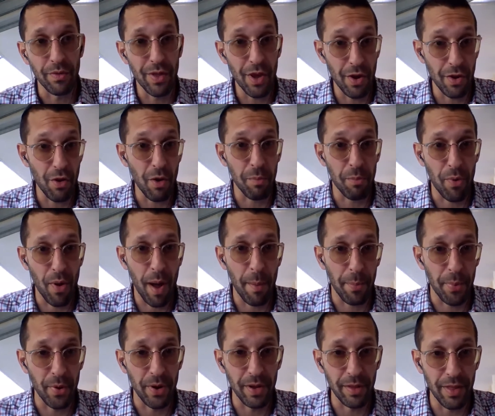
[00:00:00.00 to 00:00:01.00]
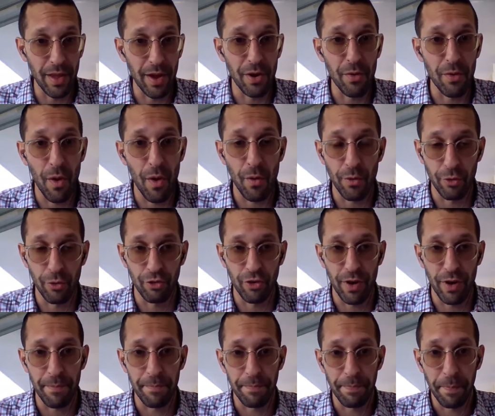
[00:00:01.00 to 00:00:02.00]
They're your property. They're your
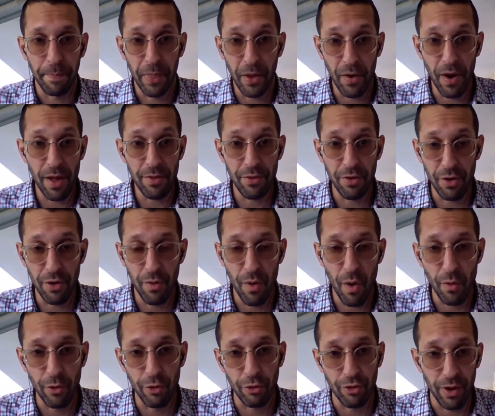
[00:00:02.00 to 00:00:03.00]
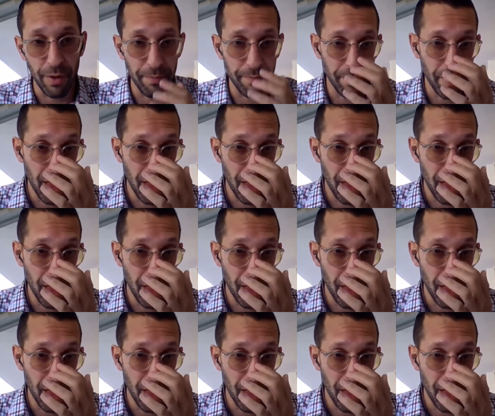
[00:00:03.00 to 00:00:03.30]
ownership. They're under your ownership.